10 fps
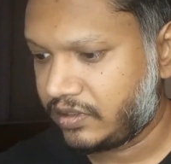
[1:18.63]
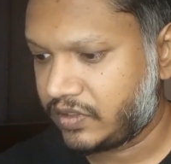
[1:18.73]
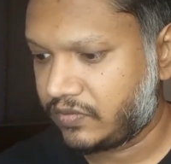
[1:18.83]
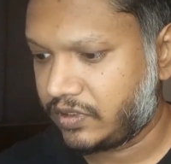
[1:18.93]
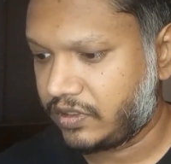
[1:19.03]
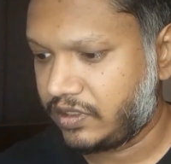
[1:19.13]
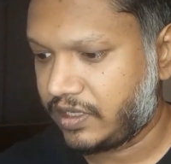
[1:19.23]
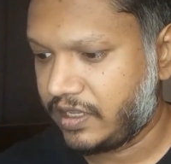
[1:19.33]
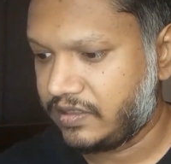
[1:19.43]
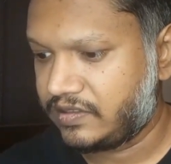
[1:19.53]
This one
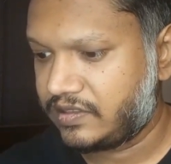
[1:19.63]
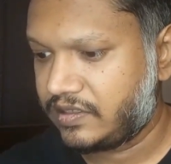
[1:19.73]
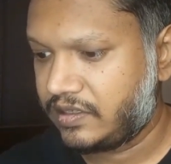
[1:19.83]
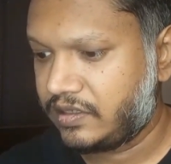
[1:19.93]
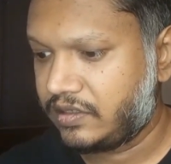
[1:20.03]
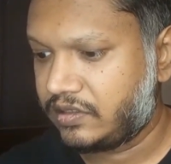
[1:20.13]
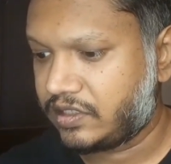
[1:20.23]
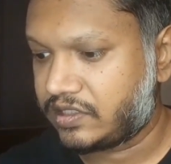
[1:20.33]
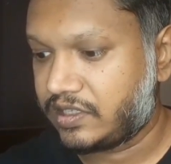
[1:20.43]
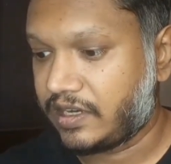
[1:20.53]
contains
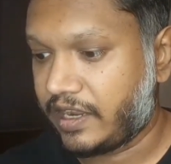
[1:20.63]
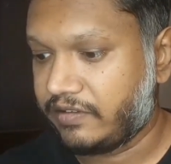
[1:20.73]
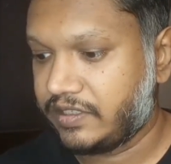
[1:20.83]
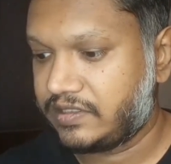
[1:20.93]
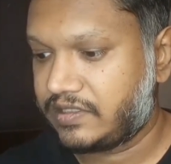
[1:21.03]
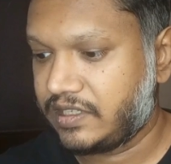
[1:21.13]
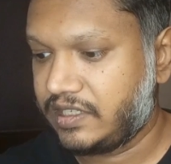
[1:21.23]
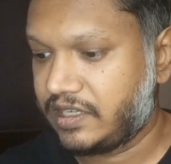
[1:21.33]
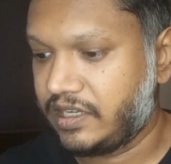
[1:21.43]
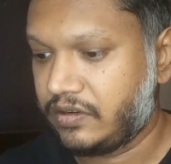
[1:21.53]
Tuscan iris,
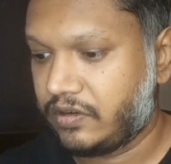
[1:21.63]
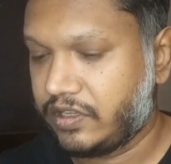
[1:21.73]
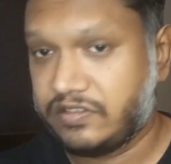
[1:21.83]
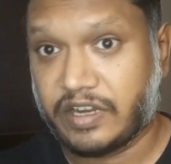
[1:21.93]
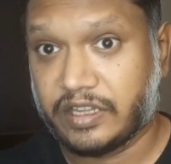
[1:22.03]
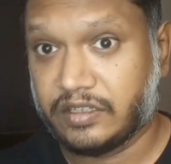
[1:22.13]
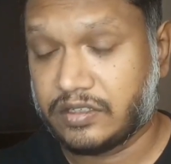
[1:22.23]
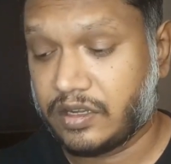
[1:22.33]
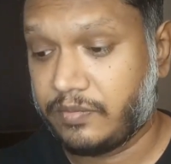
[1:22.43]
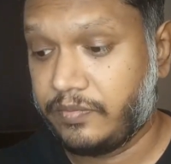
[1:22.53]
Italian orange right at
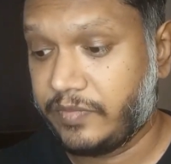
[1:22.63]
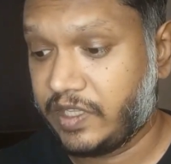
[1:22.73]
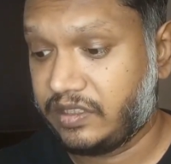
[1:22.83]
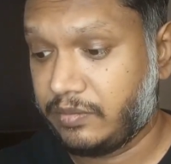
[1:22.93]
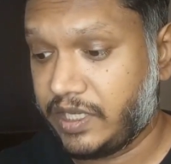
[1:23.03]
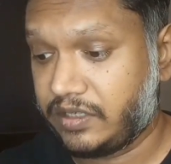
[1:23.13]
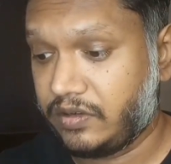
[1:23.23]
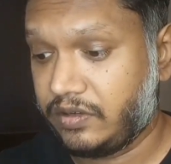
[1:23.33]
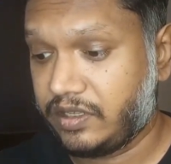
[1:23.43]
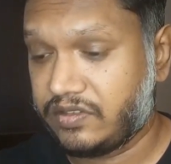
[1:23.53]
the top. Then the mid
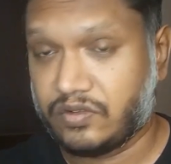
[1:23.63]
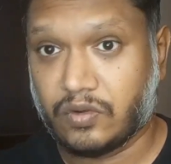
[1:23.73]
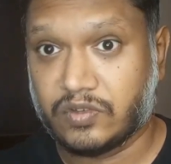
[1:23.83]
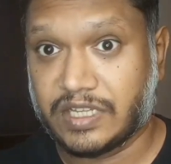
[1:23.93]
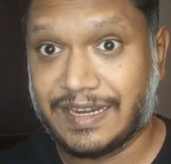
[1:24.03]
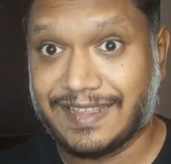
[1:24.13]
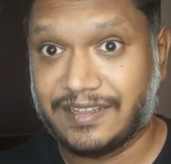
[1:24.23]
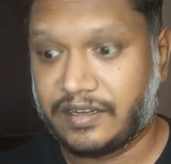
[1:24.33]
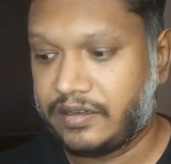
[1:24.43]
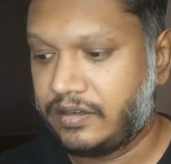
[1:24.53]
contains rose and
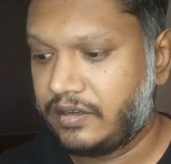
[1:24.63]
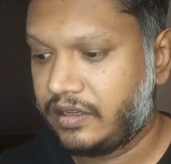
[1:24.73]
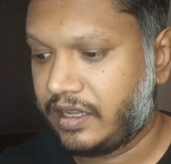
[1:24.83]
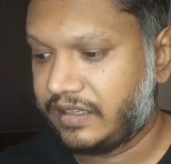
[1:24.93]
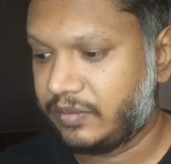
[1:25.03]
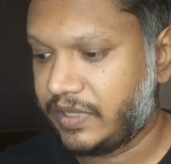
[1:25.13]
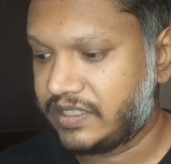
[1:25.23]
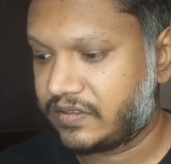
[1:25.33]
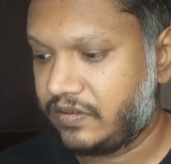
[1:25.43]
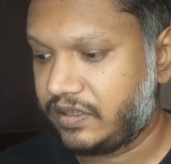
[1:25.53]
leather. And the
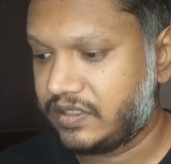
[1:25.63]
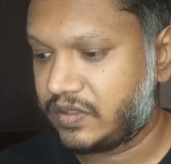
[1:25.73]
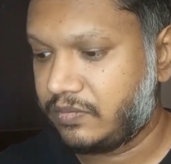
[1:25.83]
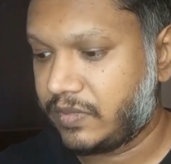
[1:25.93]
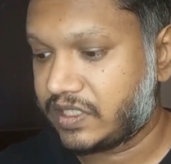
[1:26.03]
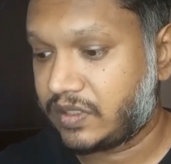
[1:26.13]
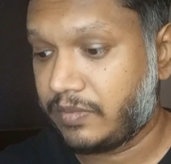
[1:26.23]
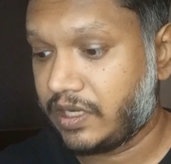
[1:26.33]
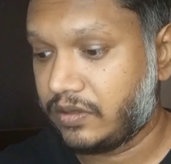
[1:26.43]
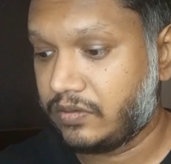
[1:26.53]
base contains
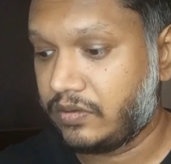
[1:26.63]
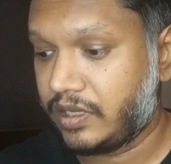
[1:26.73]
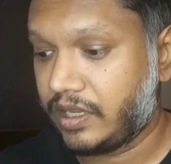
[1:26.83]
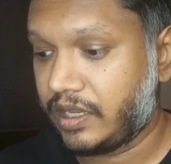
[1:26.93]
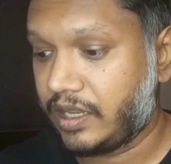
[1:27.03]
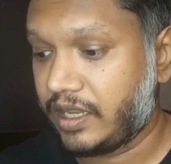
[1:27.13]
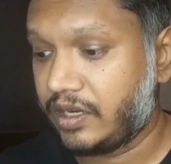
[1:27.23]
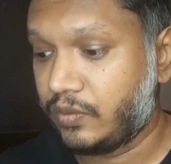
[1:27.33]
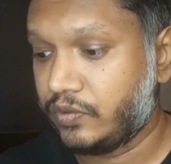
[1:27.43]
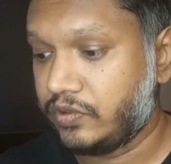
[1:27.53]
muskmallow,
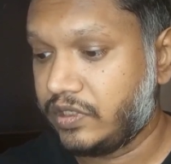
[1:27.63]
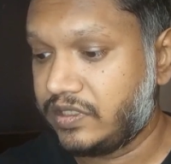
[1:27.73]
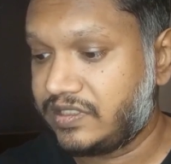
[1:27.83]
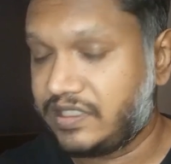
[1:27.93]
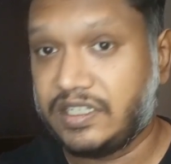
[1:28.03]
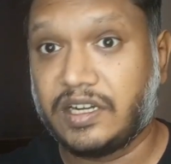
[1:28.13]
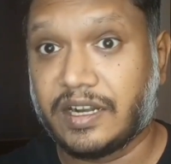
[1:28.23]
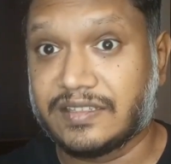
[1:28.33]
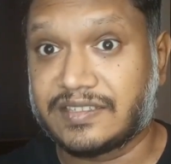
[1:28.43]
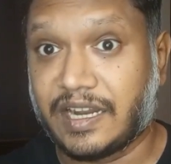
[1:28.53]
agarwood, cedar,
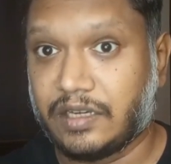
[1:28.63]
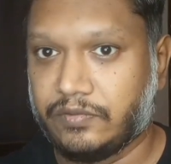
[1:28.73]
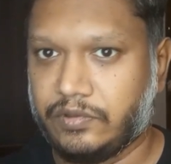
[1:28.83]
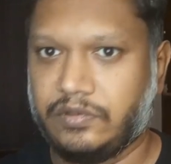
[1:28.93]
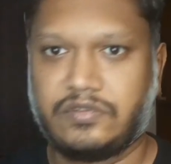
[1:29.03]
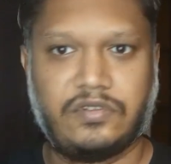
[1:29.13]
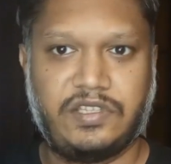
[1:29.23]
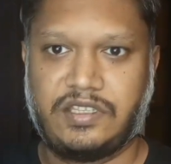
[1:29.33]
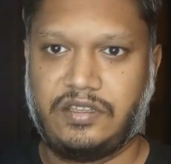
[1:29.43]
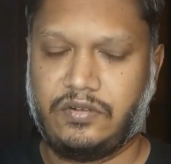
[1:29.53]
and sandalwood. So
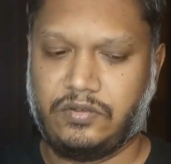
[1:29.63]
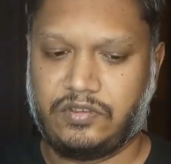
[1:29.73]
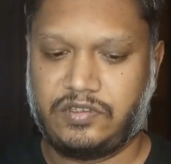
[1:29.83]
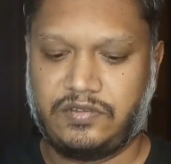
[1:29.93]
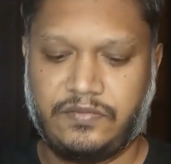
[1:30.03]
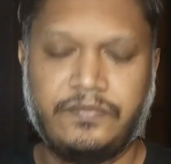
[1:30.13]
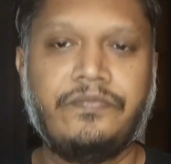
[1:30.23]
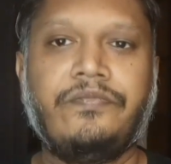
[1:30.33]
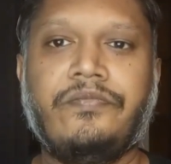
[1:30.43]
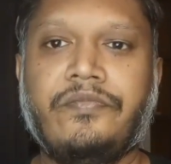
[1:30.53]
these are the notes.
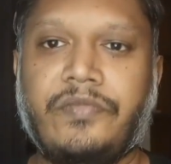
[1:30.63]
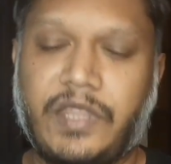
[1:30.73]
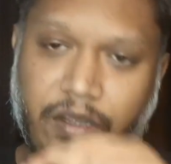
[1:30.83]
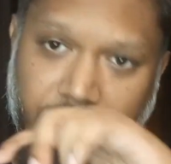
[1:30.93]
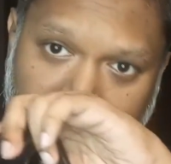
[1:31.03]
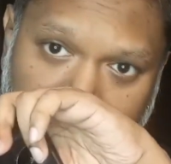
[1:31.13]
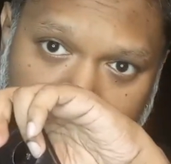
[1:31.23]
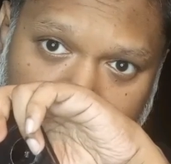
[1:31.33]
Now,